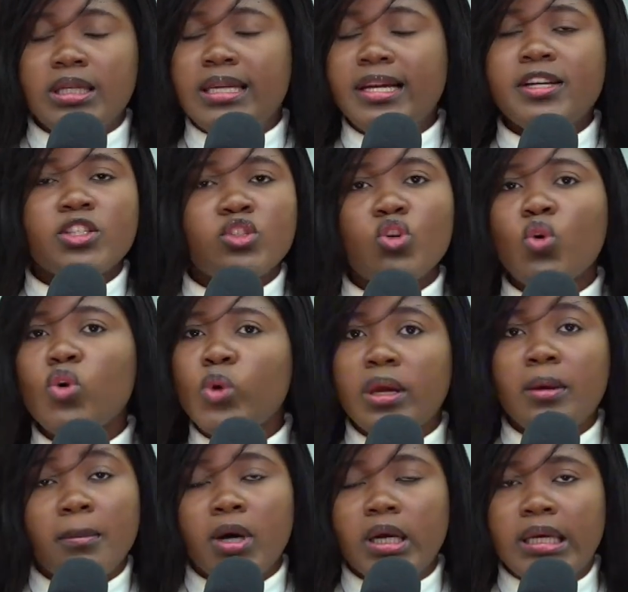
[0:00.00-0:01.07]
There is no
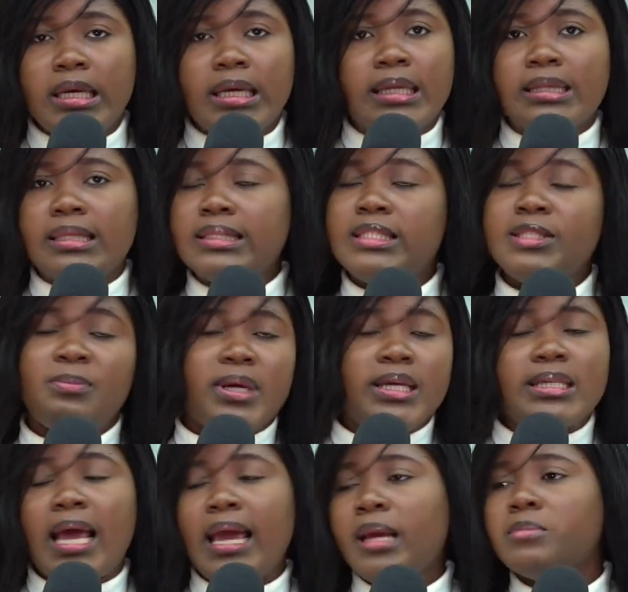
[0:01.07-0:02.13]
quick money in this
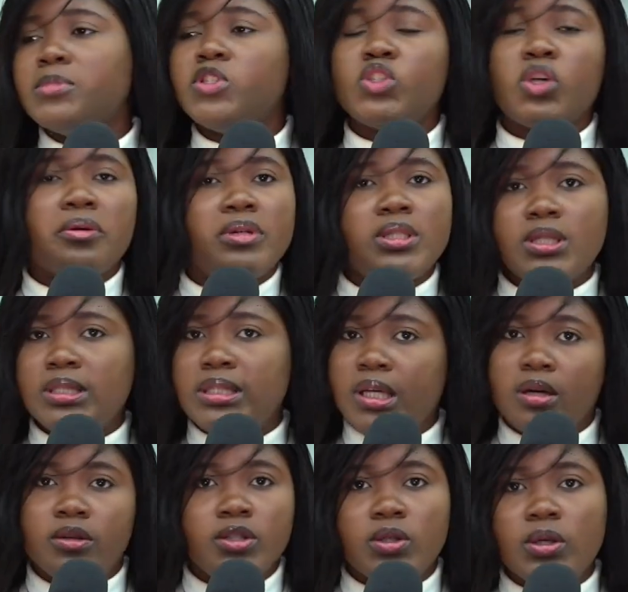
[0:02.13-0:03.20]
space. I am sorry to
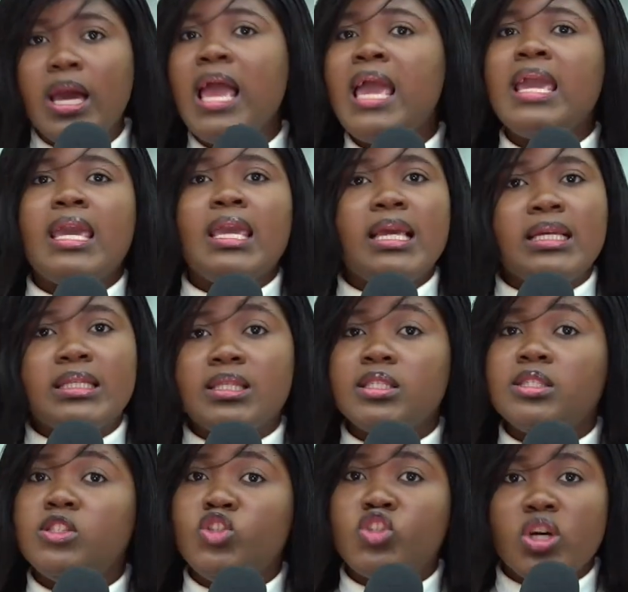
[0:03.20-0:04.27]
tell you. It
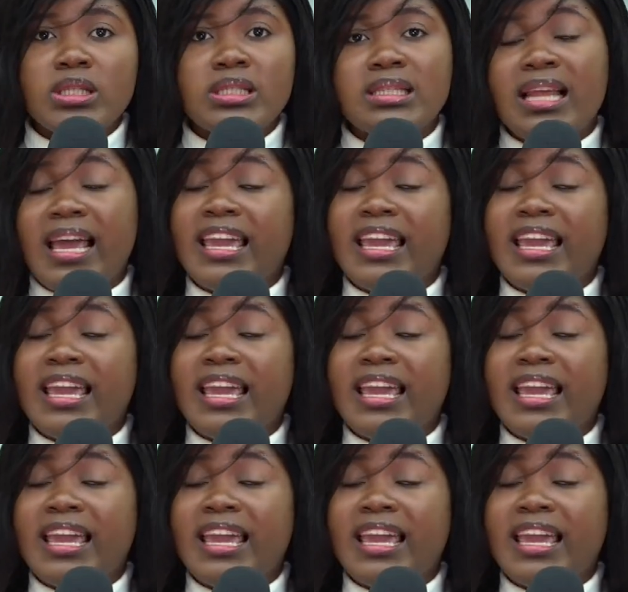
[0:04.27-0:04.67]
is just like